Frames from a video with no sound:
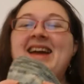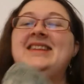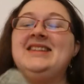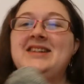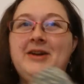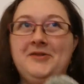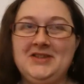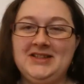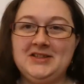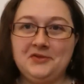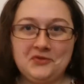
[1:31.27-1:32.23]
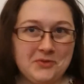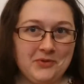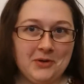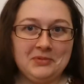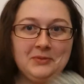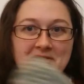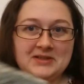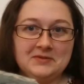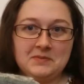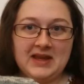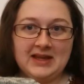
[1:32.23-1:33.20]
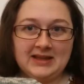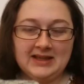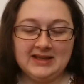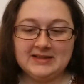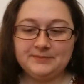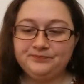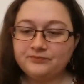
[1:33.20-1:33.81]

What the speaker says: discover a problem whilst I was making these.